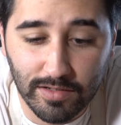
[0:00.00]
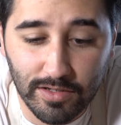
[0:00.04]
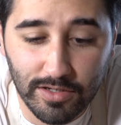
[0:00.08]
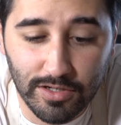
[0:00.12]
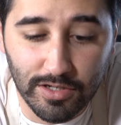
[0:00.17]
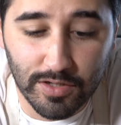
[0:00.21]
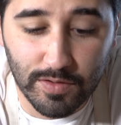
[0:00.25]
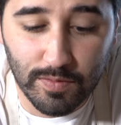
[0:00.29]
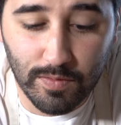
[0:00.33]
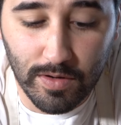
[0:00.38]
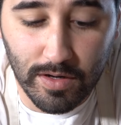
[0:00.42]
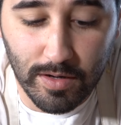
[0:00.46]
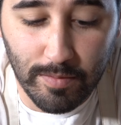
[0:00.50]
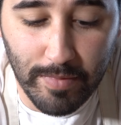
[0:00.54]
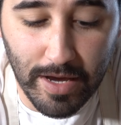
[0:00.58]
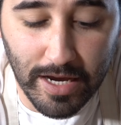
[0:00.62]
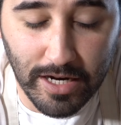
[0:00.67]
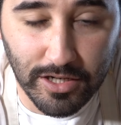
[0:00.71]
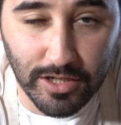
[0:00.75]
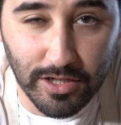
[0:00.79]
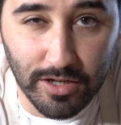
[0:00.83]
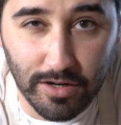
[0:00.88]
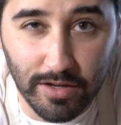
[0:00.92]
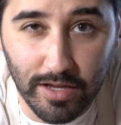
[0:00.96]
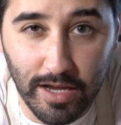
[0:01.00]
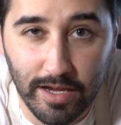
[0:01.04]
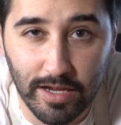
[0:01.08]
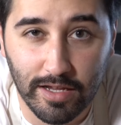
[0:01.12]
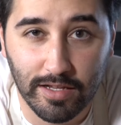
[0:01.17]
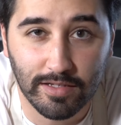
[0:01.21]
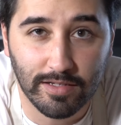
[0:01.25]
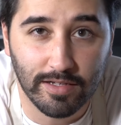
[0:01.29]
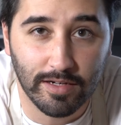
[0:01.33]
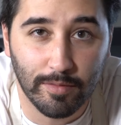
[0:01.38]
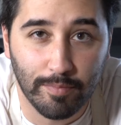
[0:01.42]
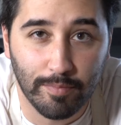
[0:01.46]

So you just wanna make sure that it's in